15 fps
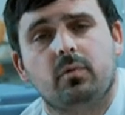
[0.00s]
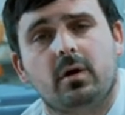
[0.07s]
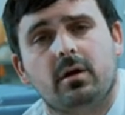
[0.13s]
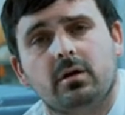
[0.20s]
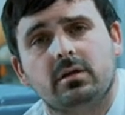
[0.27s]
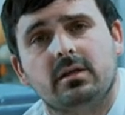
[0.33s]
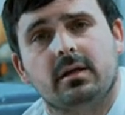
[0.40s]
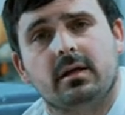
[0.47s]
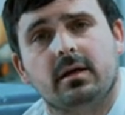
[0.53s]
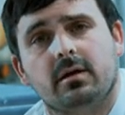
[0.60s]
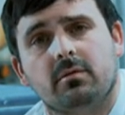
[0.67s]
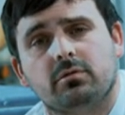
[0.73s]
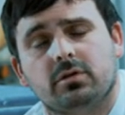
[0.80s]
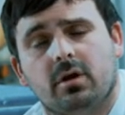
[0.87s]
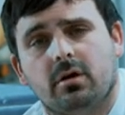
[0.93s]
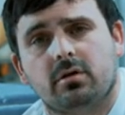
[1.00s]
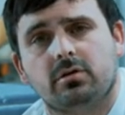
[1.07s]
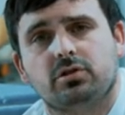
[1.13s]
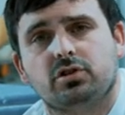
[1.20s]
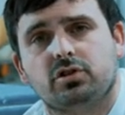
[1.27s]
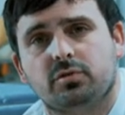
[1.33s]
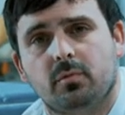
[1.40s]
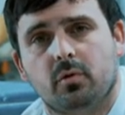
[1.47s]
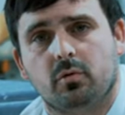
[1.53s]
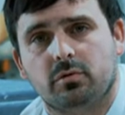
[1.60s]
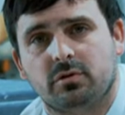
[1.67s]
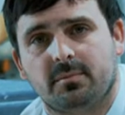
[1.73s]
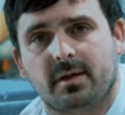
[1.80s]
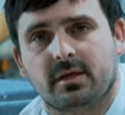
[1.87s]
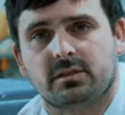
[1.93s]
when I did it, it was on a nice small
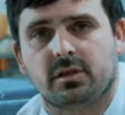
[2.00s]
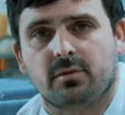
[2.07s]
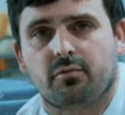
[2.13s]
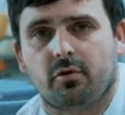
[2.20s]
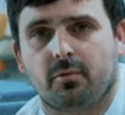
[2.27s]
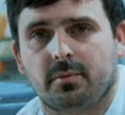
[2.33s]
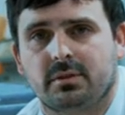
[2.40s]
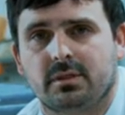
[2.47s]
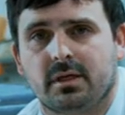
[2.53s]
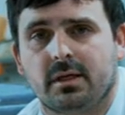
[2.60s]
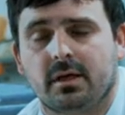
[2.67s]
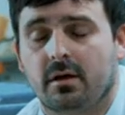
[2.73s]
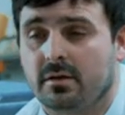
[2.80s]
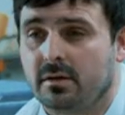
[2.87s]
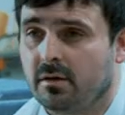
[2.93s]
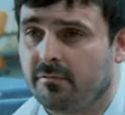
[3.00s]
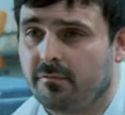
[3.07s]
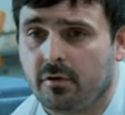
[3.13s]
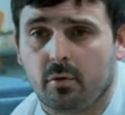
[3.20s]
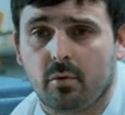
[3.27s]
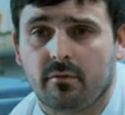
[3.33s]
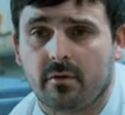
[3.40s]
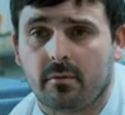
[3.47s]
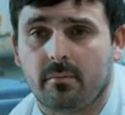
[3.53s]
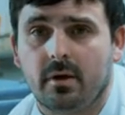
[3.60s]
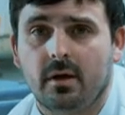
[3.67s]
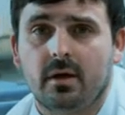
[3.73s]
domestic property and I did a few of them